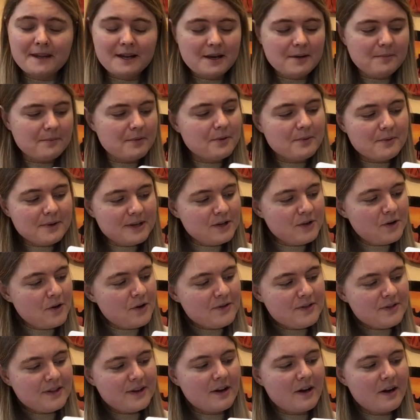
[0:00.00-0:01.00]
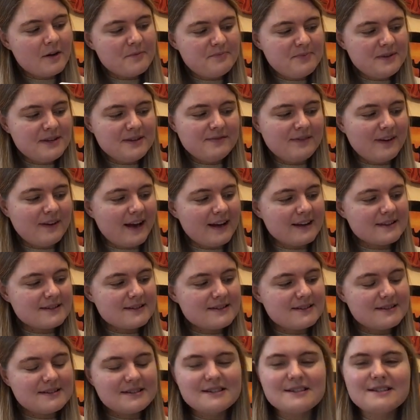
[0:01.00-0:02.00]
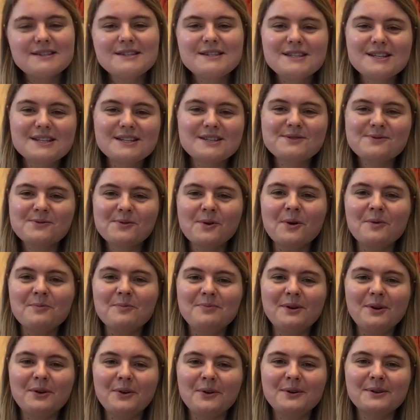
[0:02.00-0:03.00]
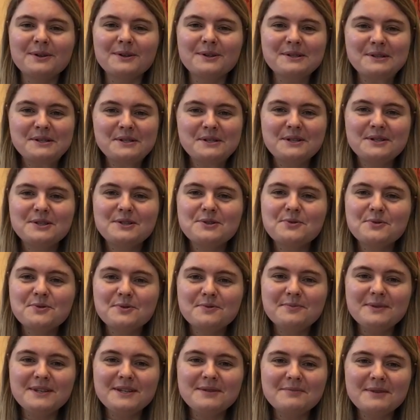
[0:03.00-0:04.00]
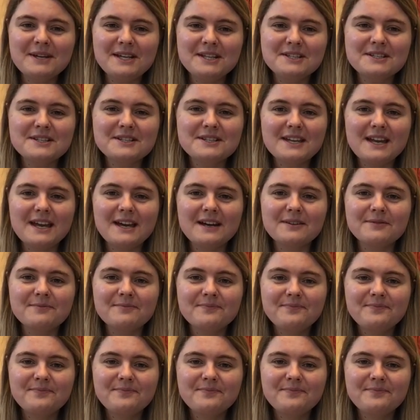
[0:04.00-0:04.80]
But we know that our B flat does not belong to a B major scale.